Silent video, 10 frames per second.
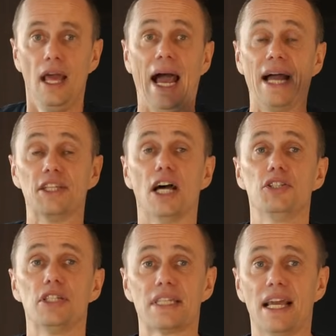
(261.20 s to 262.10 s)
And
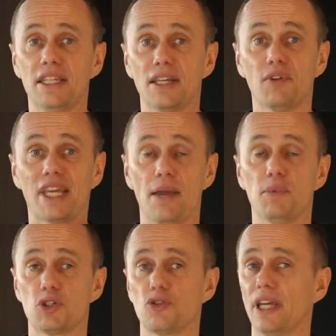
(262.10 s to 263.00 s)
understanding the
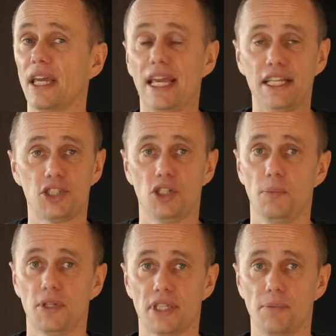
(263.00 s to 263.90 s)
chemistry is
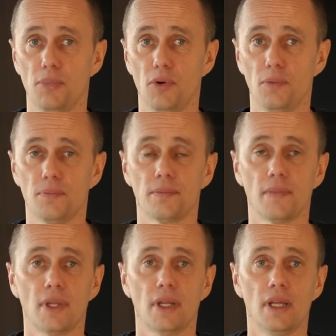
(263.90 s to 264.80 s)
super simple.
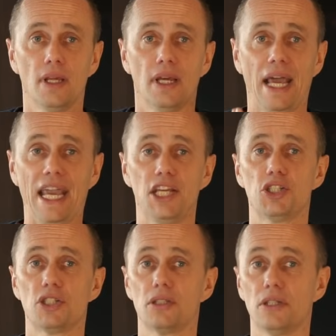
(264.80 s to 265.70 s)

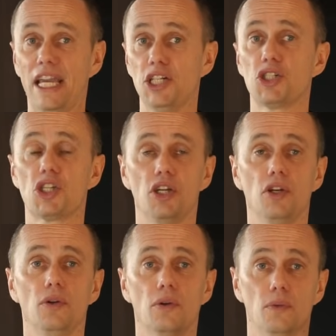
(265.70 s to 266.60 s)

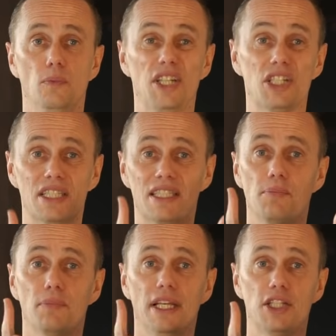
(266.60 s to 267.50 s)
H2, which is
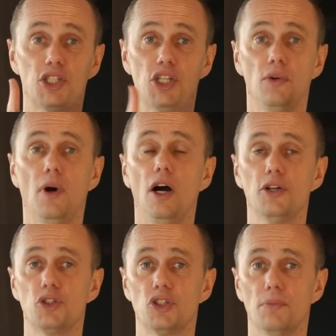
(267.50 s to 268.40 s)
simply two
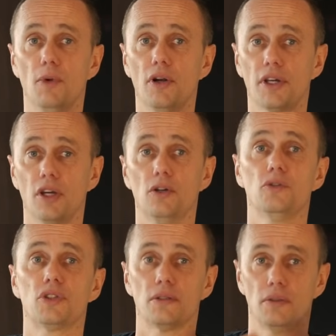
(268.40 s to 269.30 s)
hydrogen
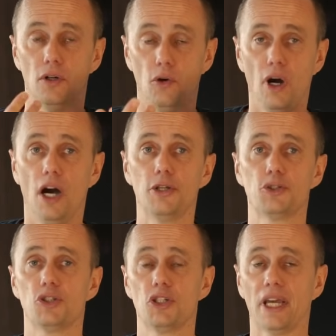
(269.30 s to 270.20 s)
molecules or
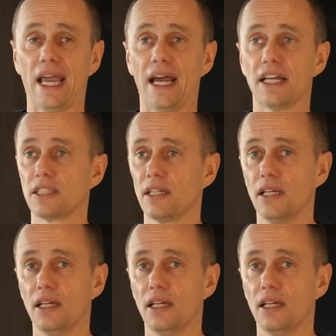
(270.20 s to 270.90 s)
hydrogen gas,